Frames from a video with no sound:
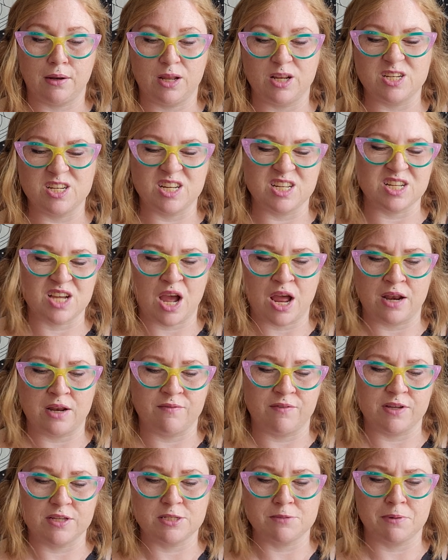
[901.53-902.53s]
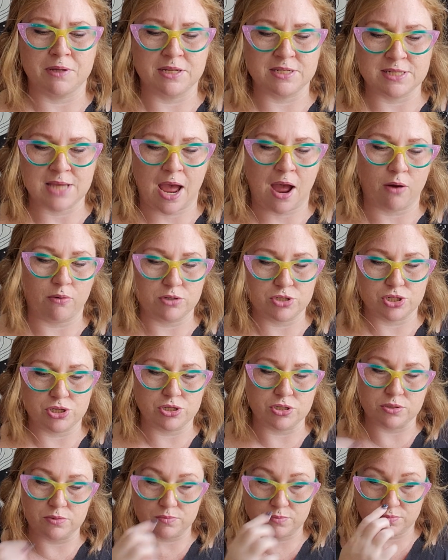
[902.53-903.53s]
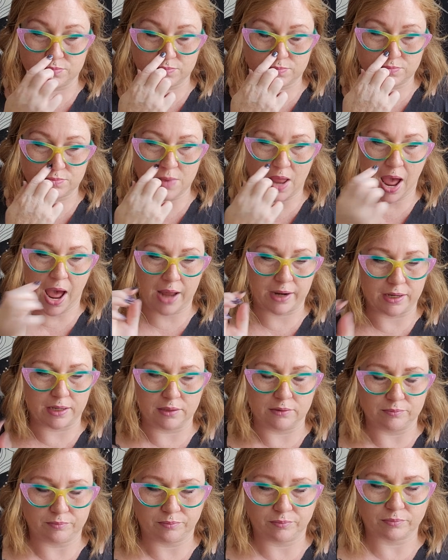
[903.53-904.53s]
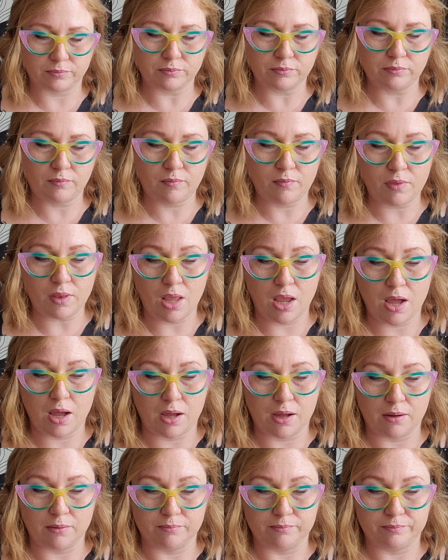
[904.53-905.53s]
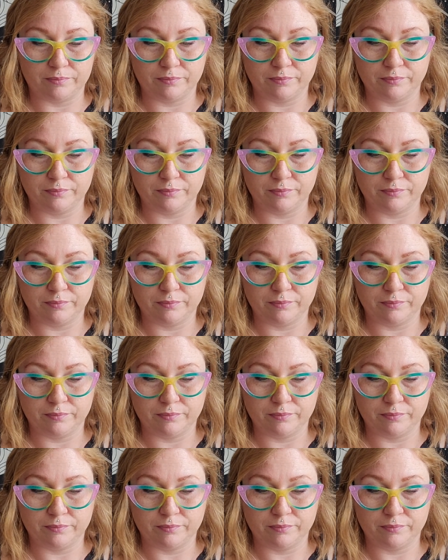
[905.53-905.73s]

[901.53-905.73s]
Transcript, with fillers: It, it kind of explains how to add it um,